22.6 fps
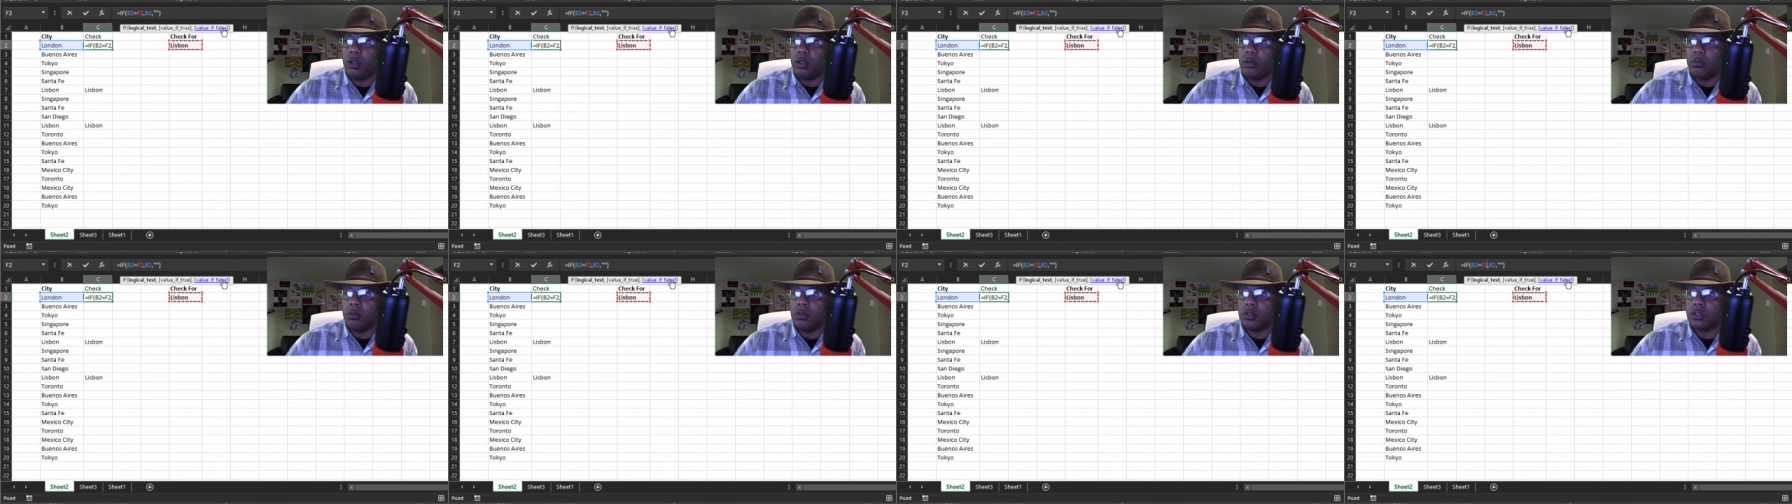
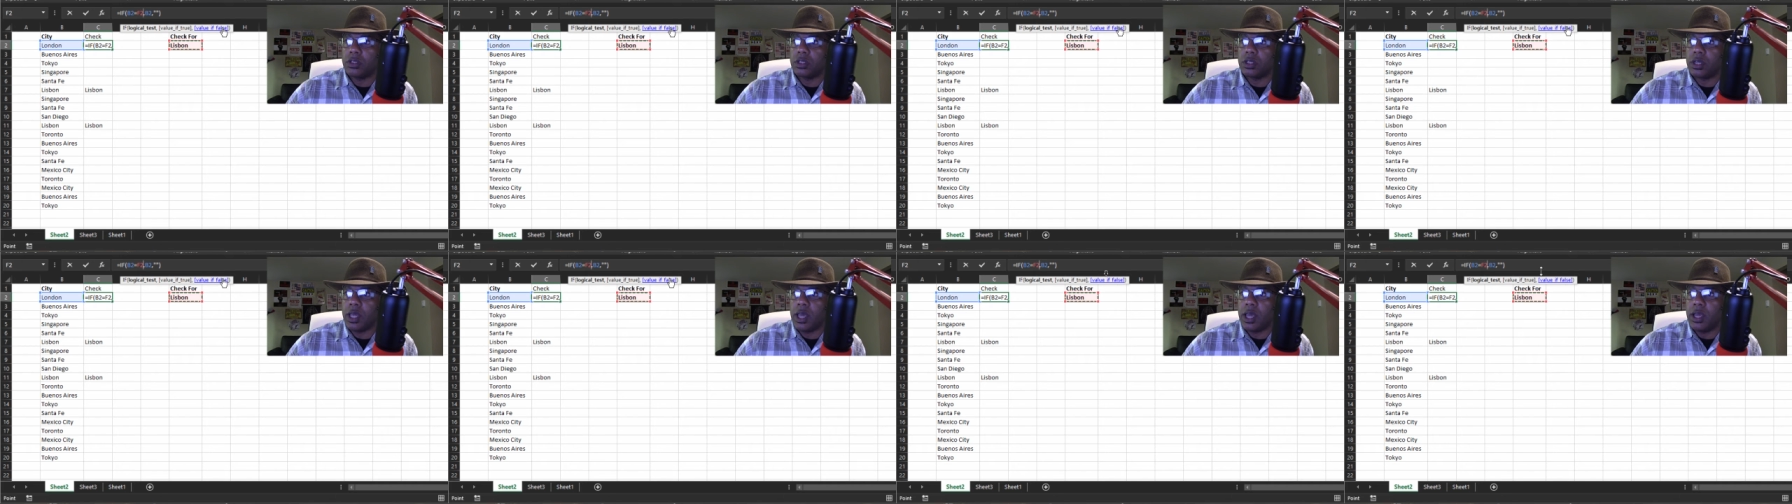Let me
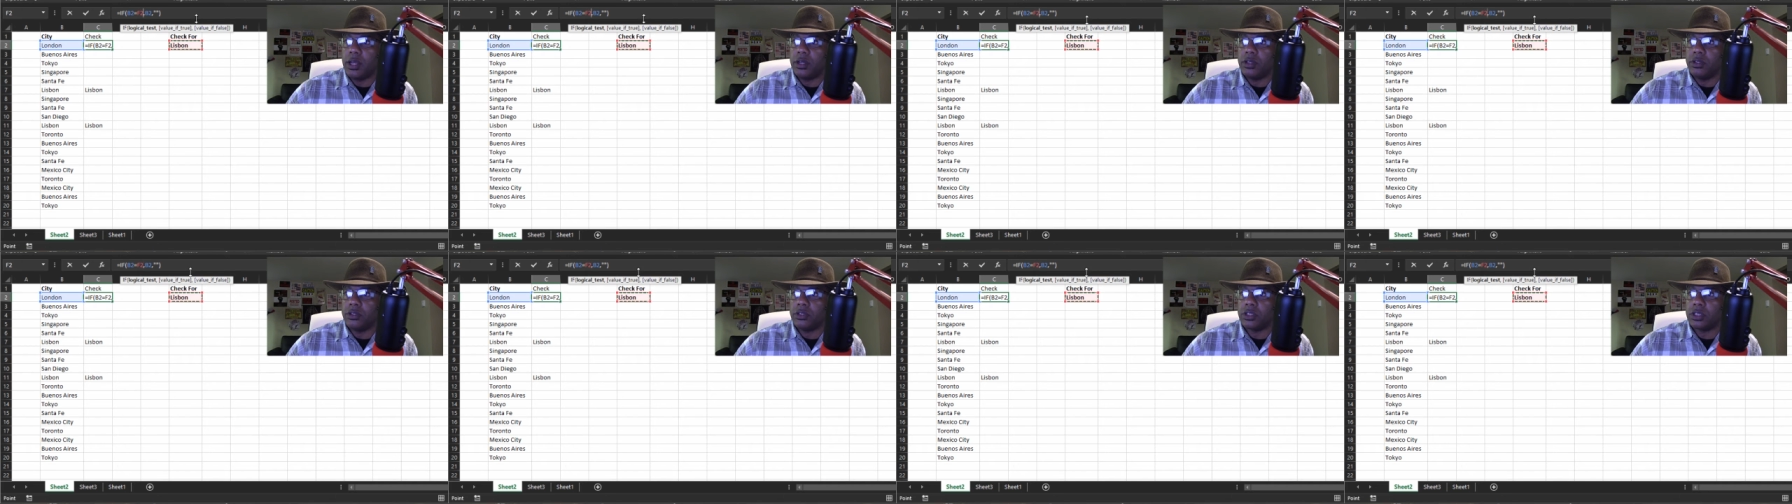
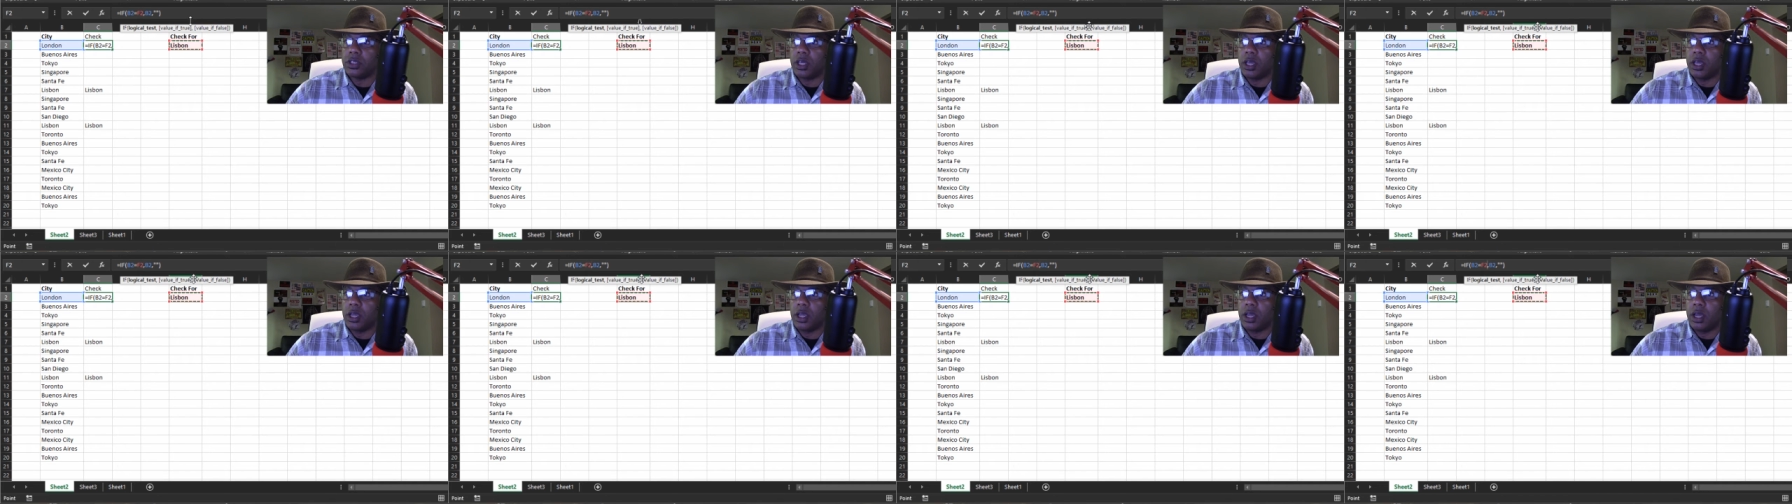slide this
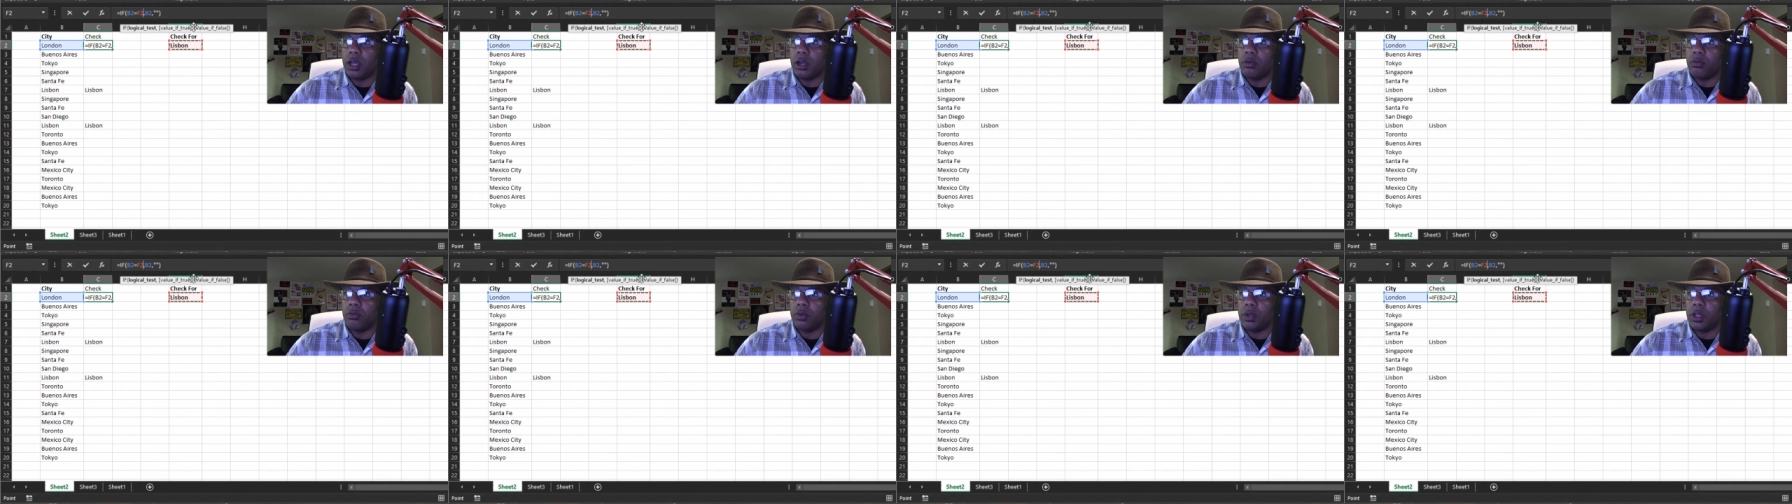thing out
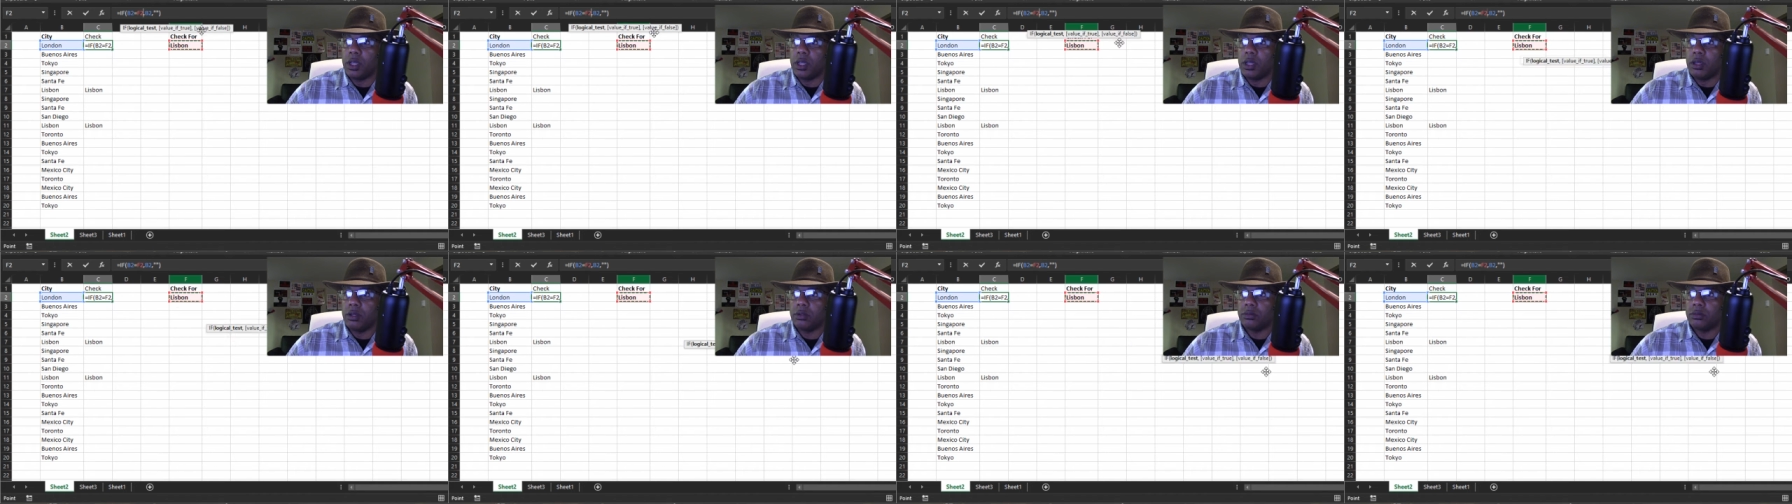of the way